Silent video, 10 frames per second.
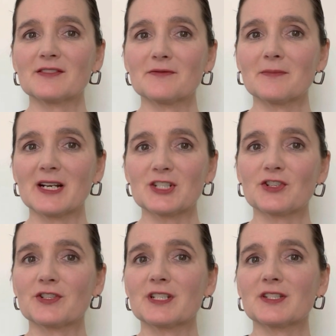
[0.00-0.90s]
of my
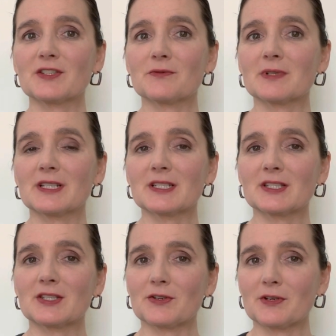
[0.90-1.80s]
journey to release
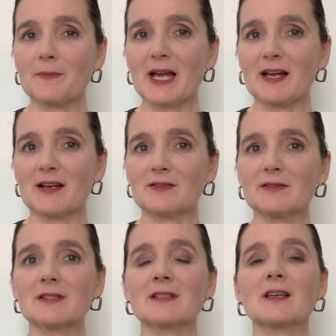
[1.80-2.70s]
30 pounds.